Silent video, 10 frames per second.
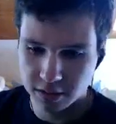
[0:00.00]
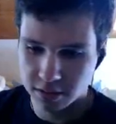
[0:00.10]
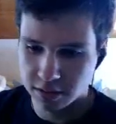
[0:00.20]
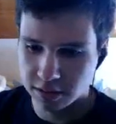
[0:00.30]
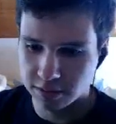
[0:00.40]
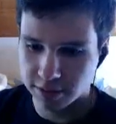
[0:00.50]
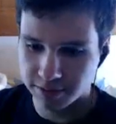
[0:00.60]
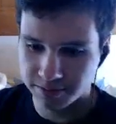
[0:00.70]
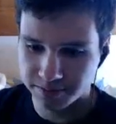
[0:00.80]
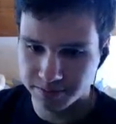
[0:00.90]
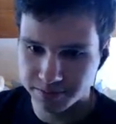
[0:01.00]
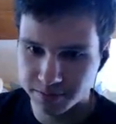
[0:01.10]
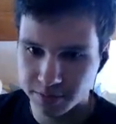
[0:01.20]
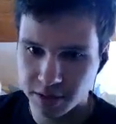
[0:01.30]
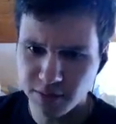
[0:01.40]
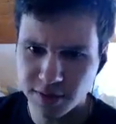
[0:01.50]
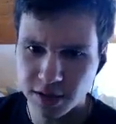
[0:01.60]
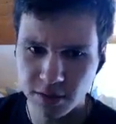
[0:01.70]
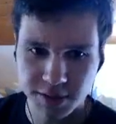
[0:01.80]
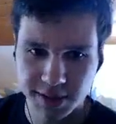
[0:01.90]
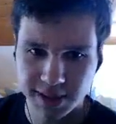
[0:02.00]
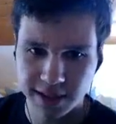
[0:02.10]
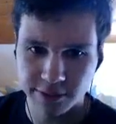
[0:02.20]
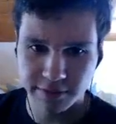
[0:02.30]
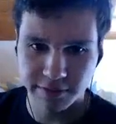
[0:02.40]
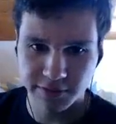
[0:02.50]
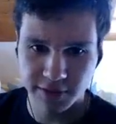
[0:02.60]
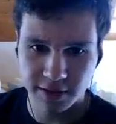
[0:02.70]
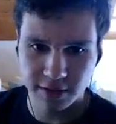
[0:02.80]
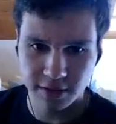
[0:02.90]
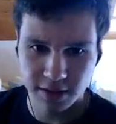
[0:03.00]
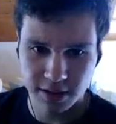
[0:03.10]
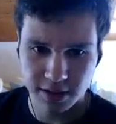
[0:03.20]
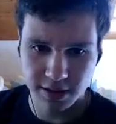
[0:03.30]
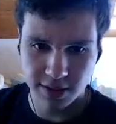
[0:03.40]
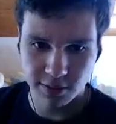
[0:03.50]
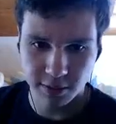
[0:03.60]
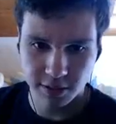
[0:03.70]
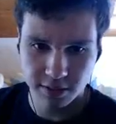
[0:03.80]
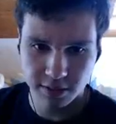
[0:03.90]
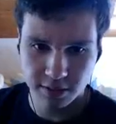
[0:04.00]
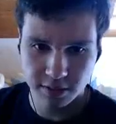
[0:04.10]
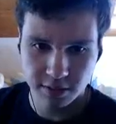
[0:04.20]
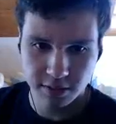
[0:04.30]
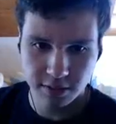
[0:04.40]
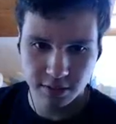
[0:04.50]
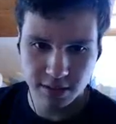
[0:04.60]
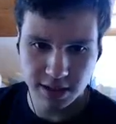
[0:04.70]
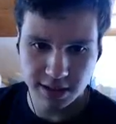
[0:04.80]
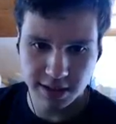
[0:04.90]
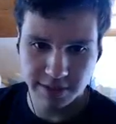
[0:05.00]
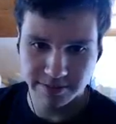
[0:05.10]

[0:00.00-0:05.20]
Oh well. I don't really know what the Sand Wraith was thinking. He's just terrible. Take that.